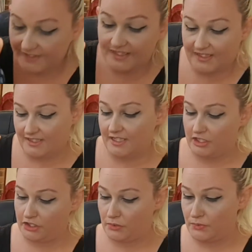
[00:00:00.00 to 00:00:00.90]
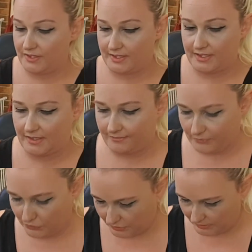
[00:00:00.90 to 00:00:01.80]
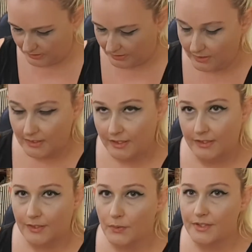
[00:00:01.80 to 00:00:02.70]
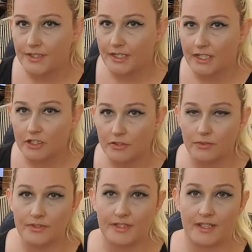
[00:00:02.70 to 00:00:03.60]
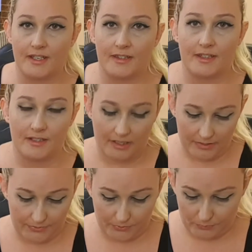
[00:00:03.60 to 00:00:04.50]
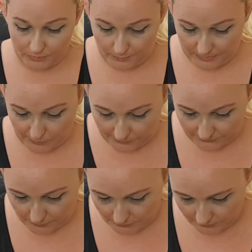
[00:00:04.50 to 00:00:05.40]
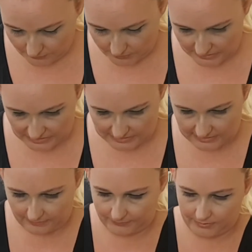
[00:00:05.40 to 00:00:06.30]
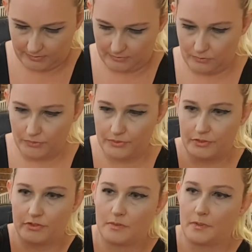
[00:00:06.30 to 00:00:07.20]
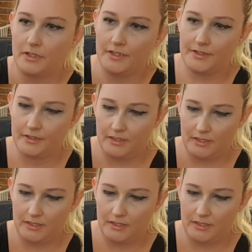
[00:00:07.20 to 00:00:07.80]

didn't get any shoes today, unfortunately. There wasn't any shoes there that I thought would be profitable, so I just left all the shoes behind.